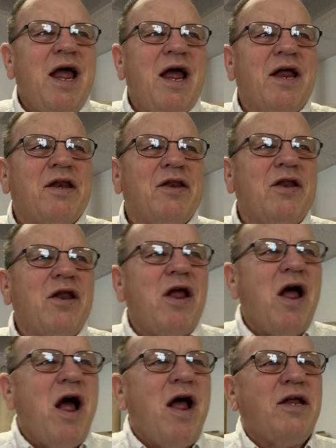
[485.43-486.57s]
And
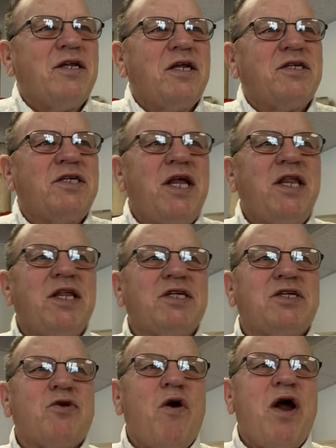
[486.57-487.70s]
I say
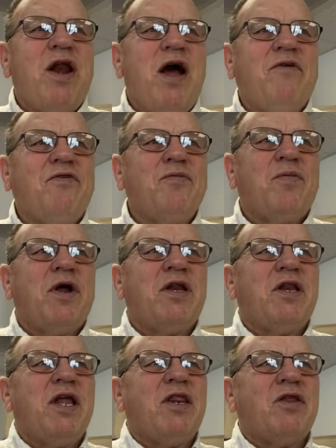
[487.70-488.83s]
this quite often, but
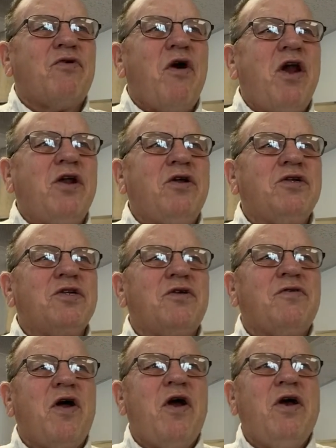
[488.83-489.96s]
in the Chronicles
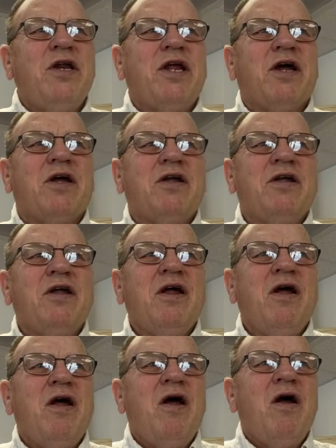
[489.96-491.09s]
of Narnia,
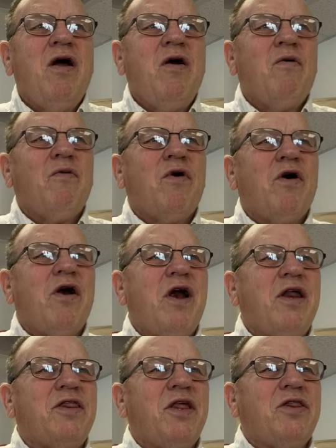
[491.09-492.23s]

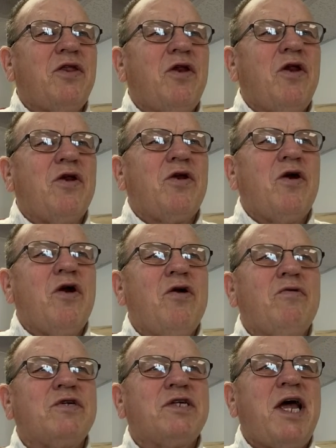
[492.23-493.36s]
where I think the little
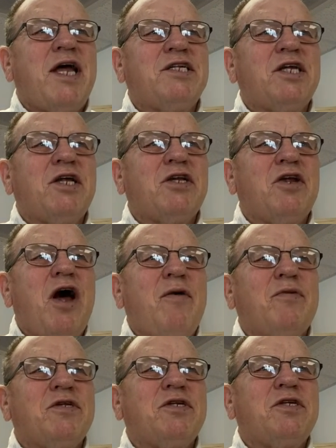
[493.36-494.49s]
girl was asking
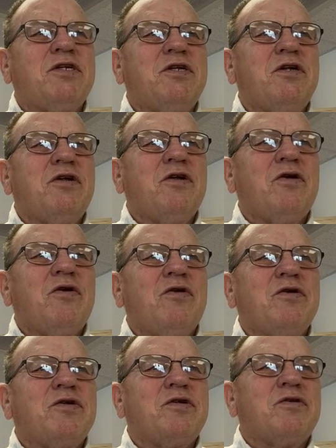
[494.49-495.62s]
Thomas,
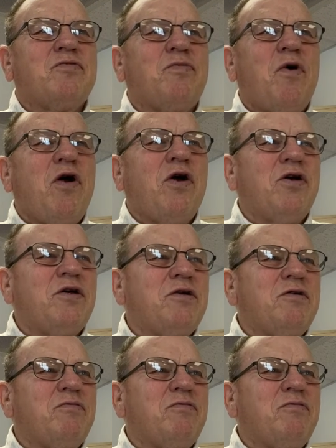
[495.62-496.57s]
who's part